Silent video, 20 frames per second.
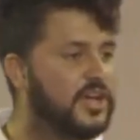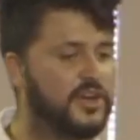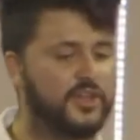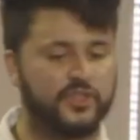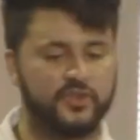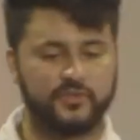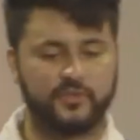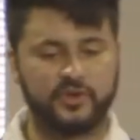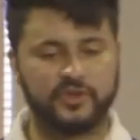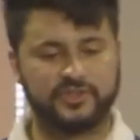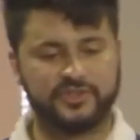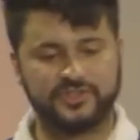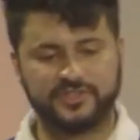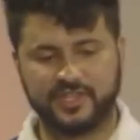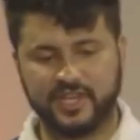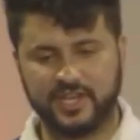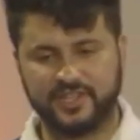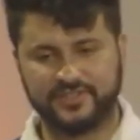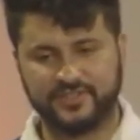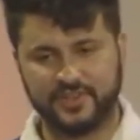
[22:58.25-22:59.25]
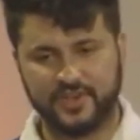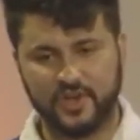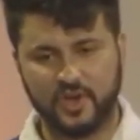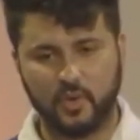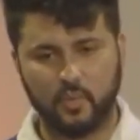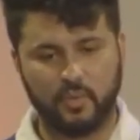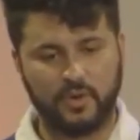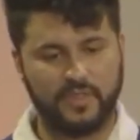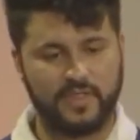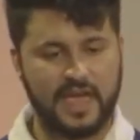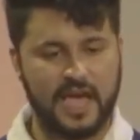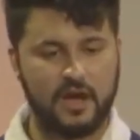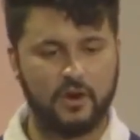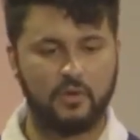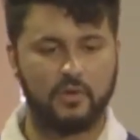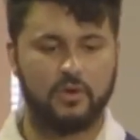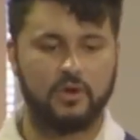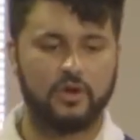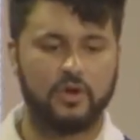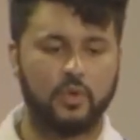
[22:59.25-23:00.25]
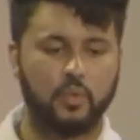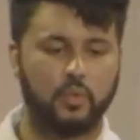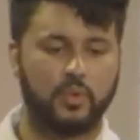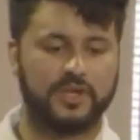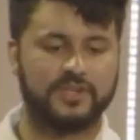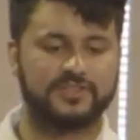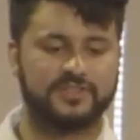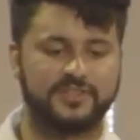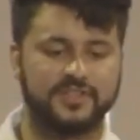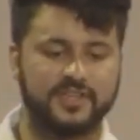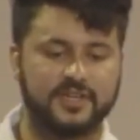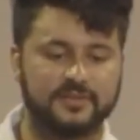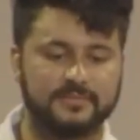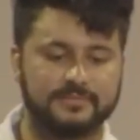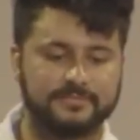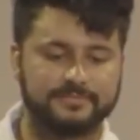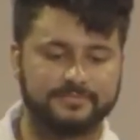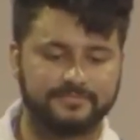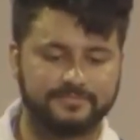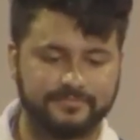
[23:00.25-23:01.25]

Another version says, without wisdom.